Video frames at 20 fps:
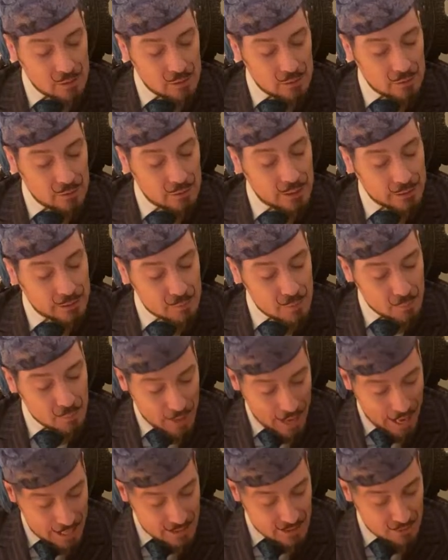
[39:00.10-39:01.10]
Let me
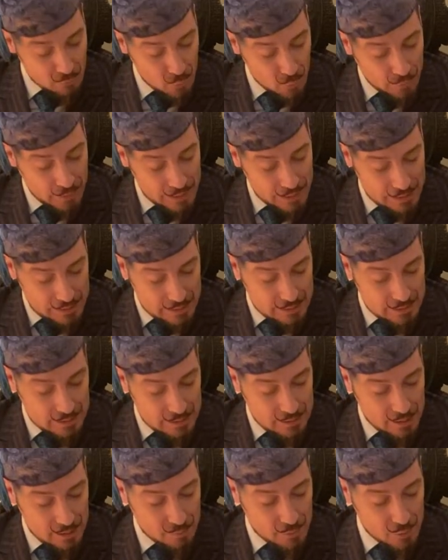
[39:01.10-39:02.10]
pass, if you please,
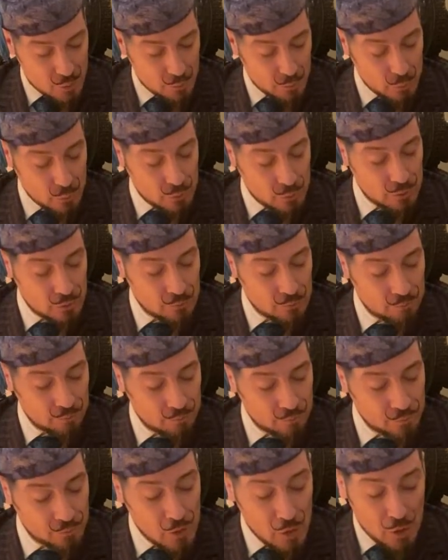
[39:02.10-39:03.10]
said Monsieur Bouc.
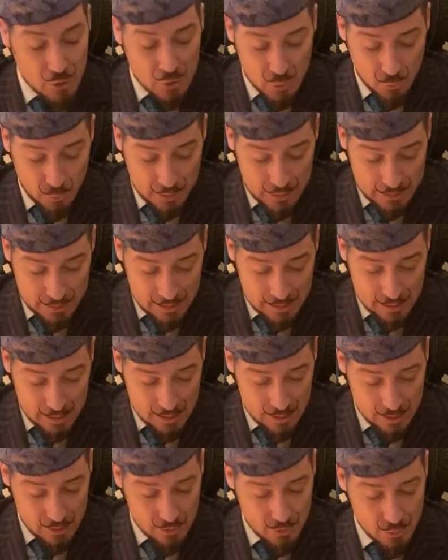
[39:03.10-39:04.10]
Squeezing
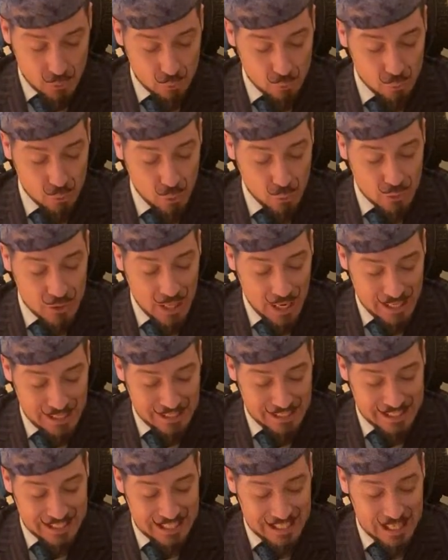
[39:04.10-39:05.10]
his
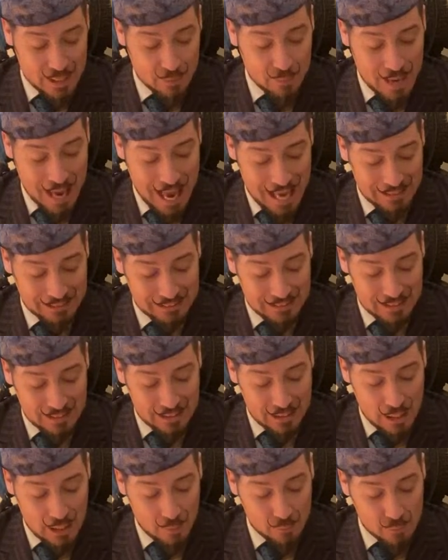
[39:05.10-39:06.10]
rotundity past
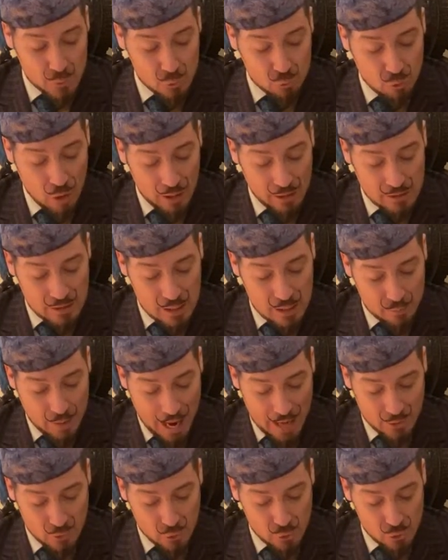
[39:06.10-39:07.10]
the obstructing
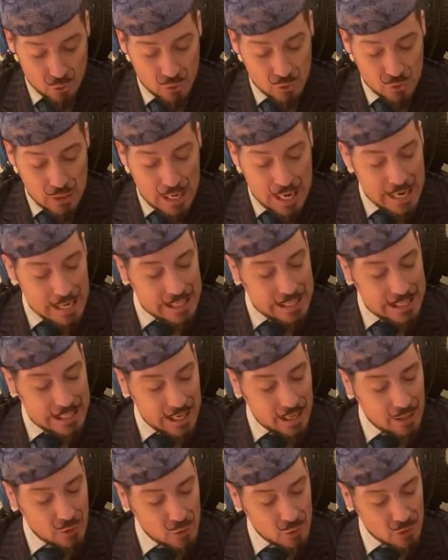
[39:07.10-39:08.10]
passengers, he
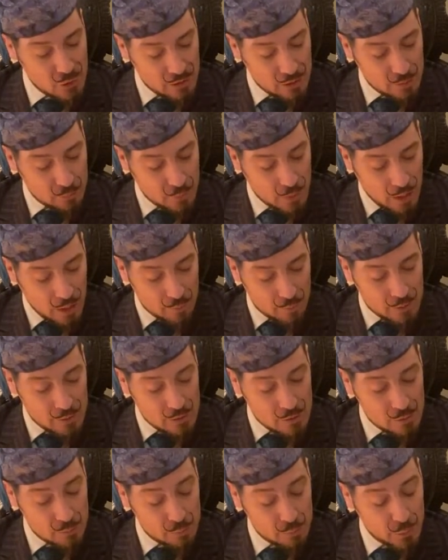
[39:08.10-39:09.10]
entered the
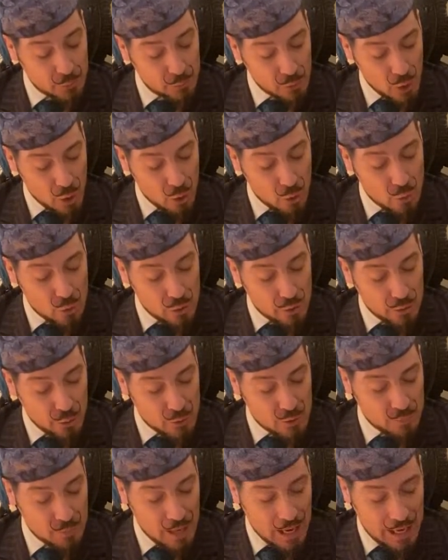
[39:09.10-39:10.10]
compartment, Perrault
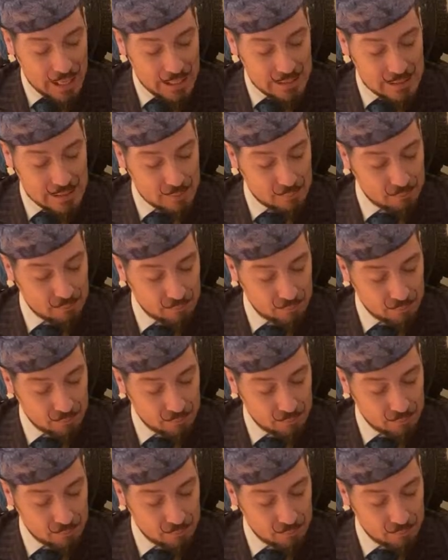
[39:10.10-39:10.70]
close behind him.